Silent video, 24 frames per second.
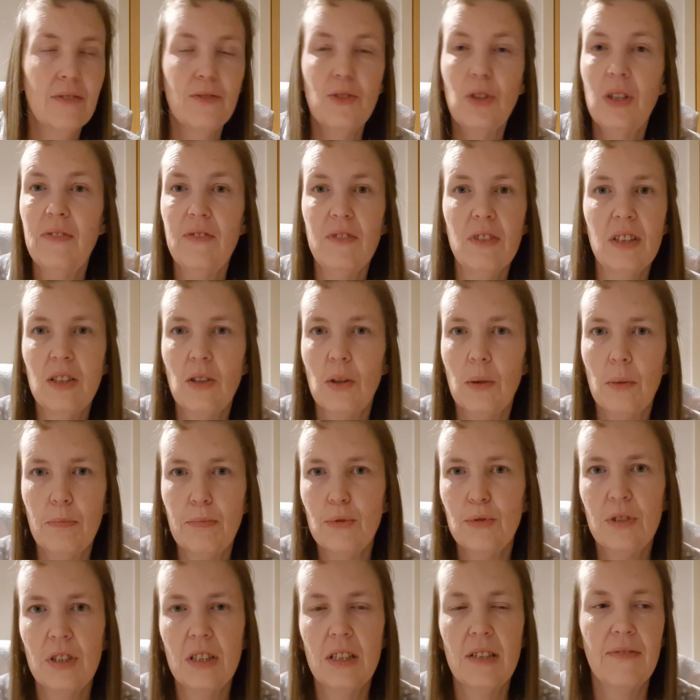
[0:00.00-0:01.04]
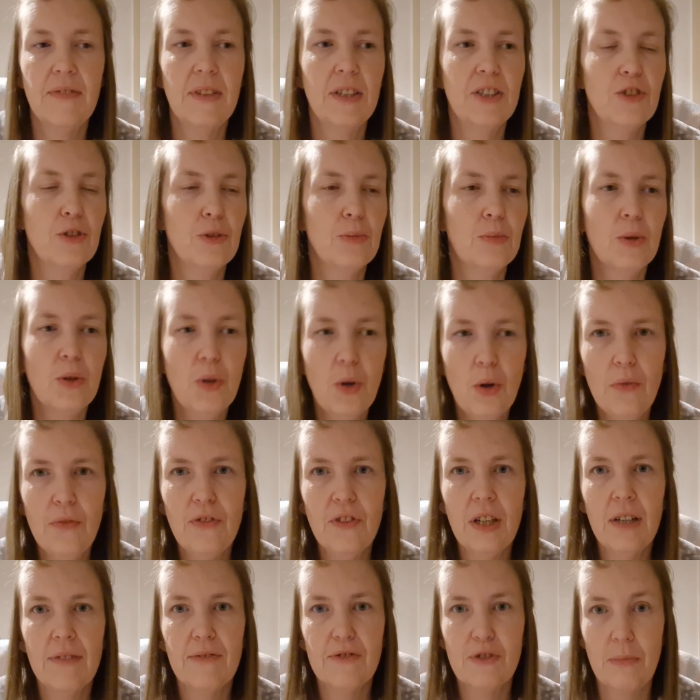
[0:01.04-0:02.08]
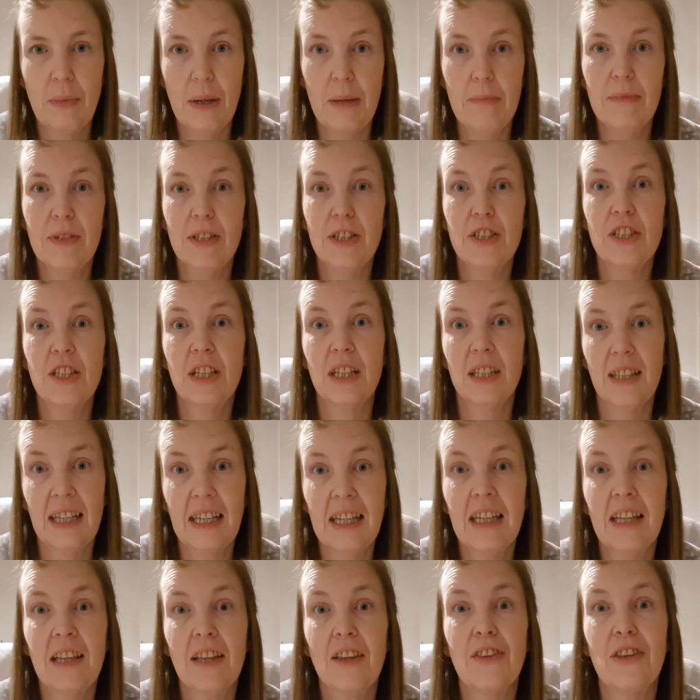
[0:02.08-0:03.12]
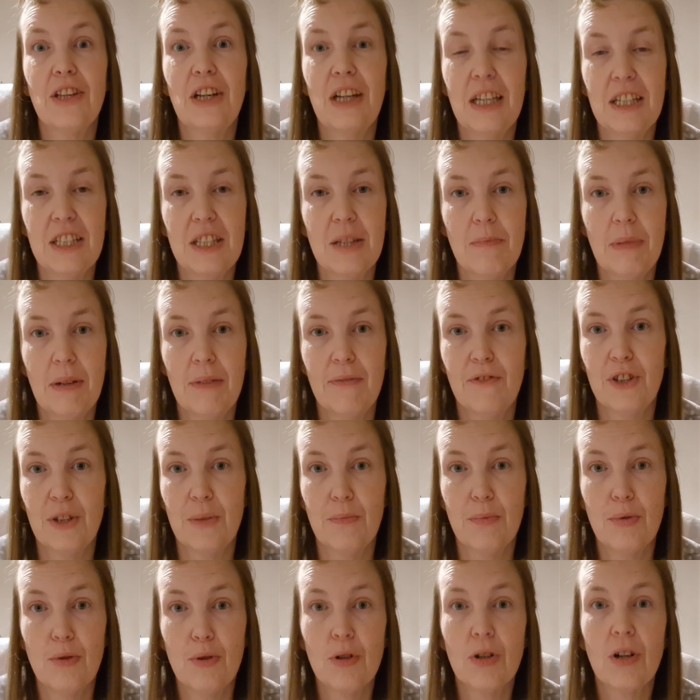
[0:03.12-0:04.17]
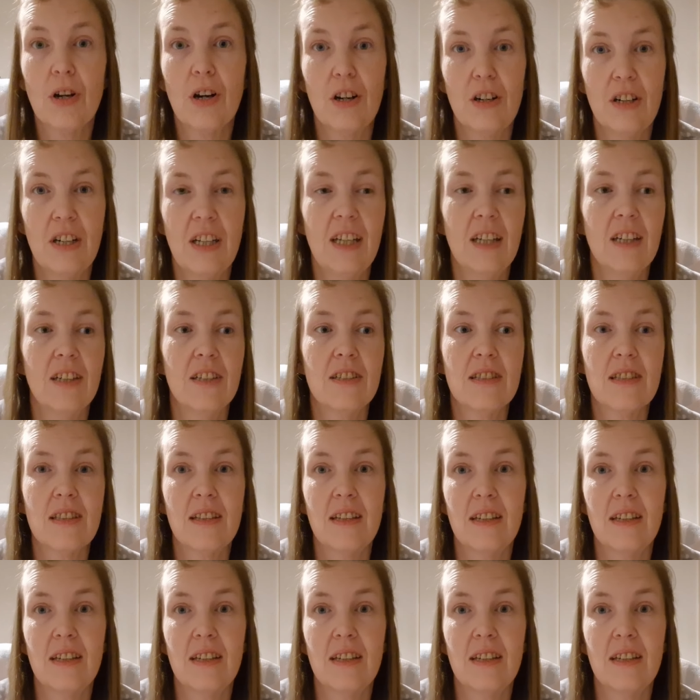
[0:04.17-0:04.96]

I've not even uploaded the video, but hopefully I've remembered to link the recipe for the pork carnitas,